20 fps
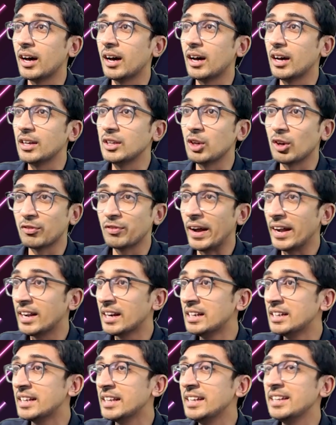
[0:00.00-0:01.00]
your
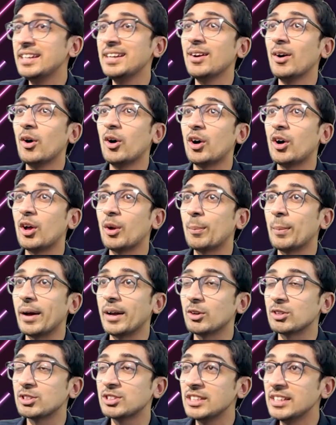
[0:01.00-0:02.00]
faculty or by
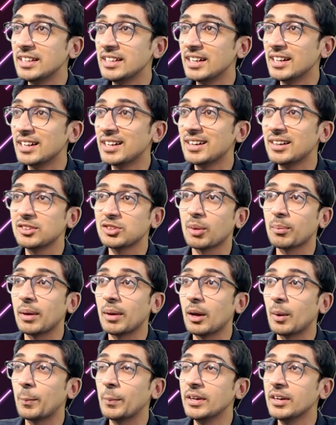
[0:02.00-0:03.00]
your seniors or by
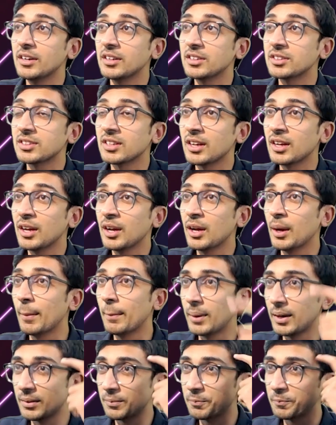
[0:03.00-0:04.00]
your peers,
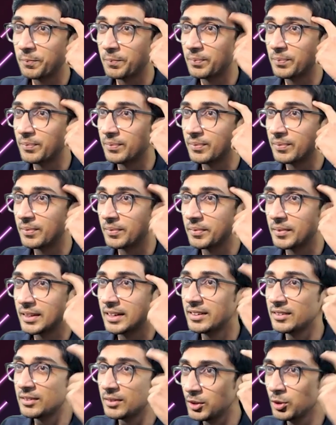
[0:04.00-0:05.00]
but
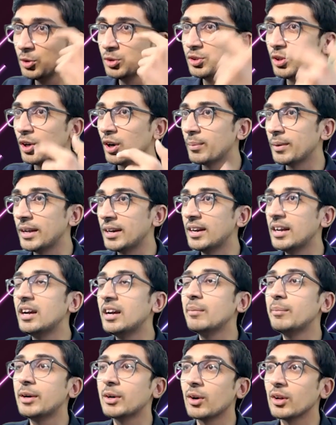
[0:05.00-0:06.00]
use your brain a little
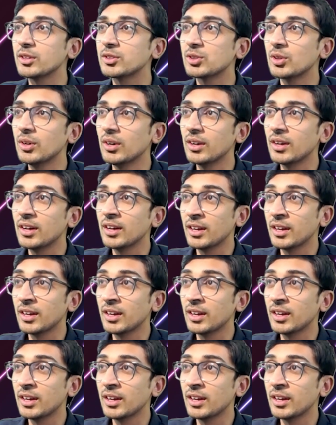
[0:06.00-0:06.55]
bit also.